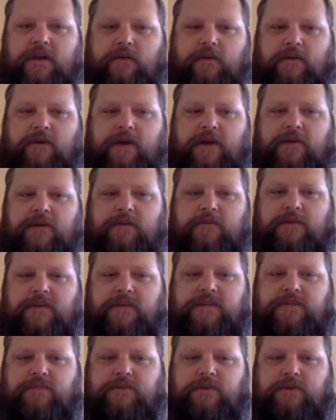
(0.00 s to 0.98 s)
around a
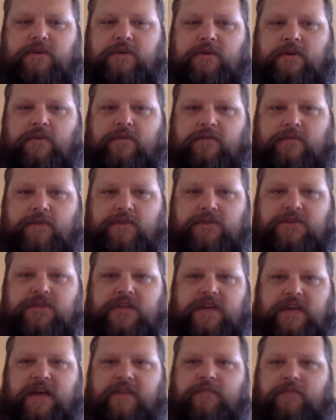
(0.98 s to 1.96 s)
place where
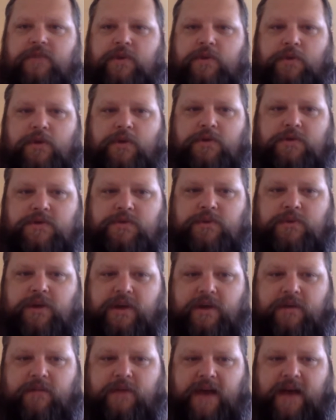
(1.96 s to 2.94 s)
virtually everyone was
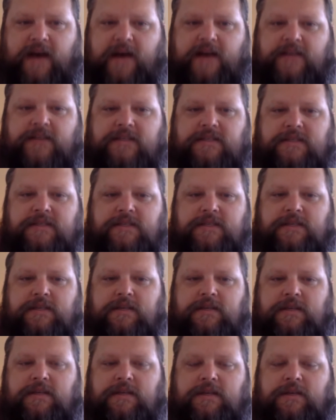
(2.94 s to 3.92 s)
wearing masks
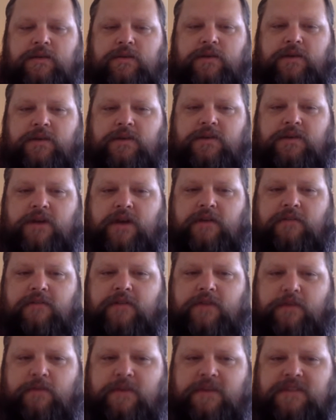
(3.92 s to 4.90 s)
when a
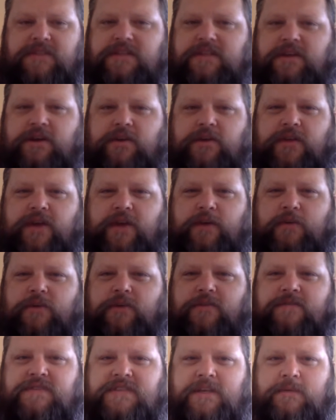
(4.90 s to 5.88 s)
few months ago that would
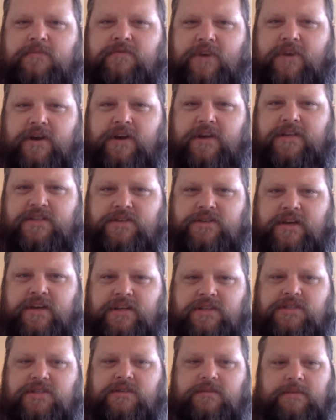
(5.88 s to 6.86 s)
have seemed very
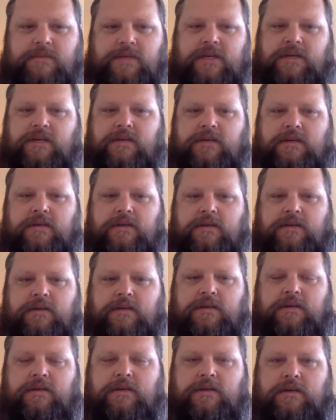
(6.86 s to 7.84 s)
strange to me.
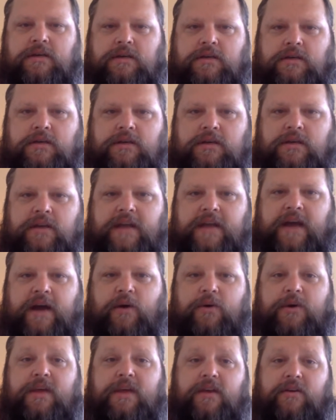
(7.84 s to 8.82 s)

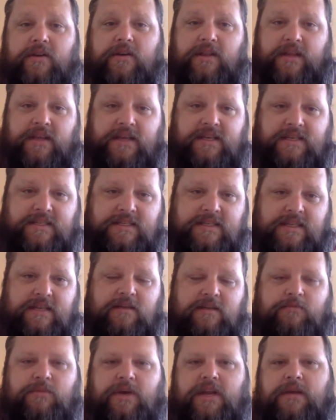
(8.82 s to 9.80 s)
Now, here at least, and
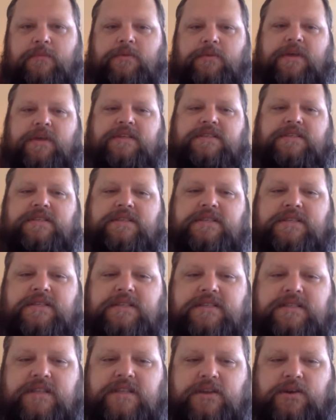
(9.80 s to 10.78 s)
in many places,
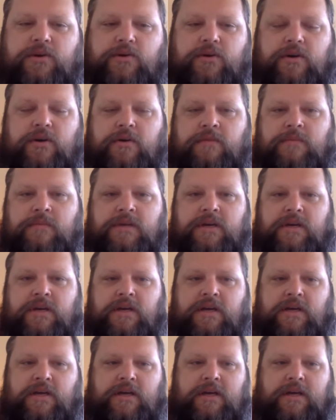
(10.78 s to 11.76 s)
it's the norm.
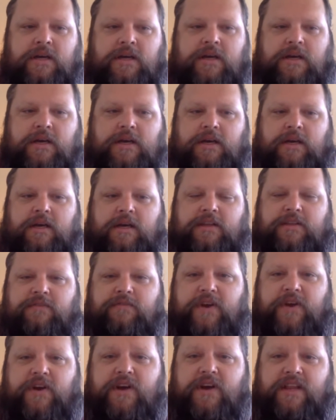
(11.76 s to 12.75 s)
At the
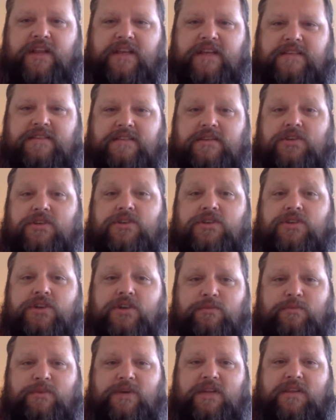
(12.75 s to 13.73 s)
very least, it
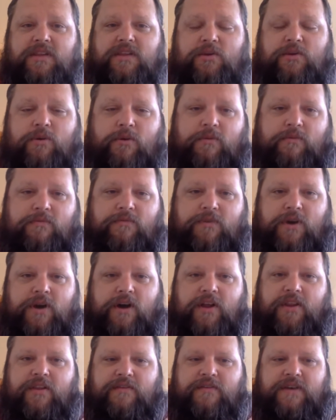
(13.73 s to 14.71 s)
should be the norm for
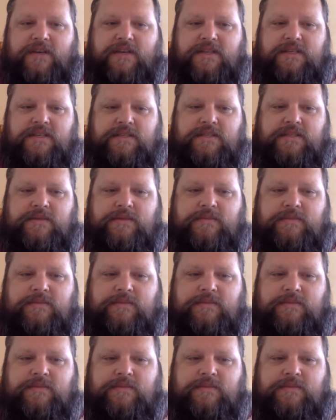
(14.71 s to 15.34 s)
all of us.